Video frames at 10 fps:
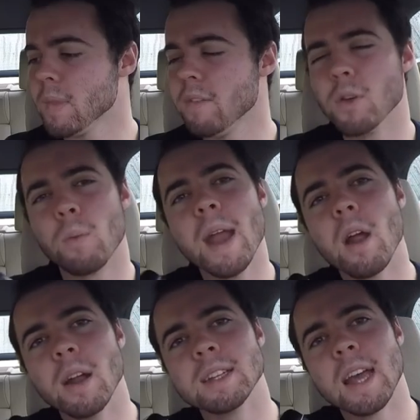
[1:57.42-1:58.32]
if your
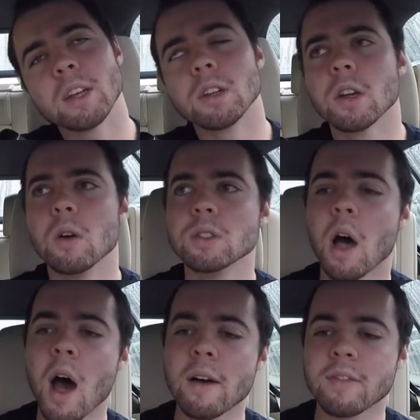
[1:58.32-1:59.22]
radar detector goes
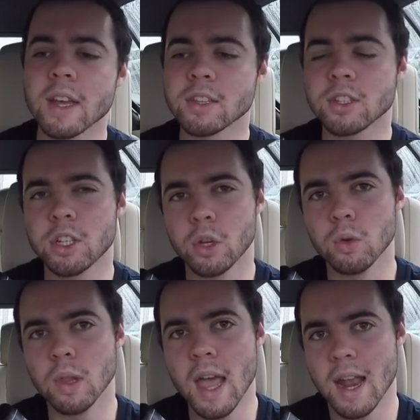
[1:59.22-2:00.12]
off, it's
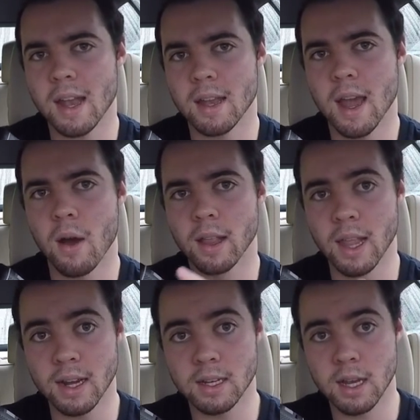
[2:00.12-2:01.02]
too late. Now, I'd
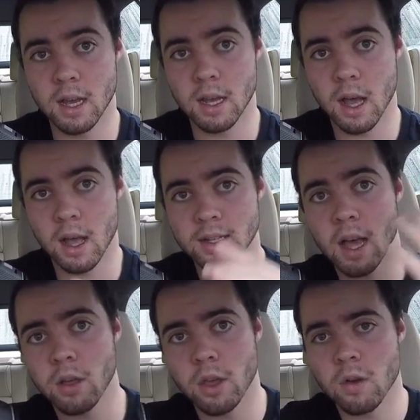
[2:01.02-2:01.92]
like to
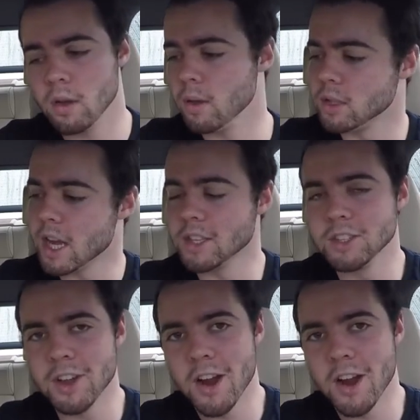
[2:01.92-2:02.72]
tell you, chances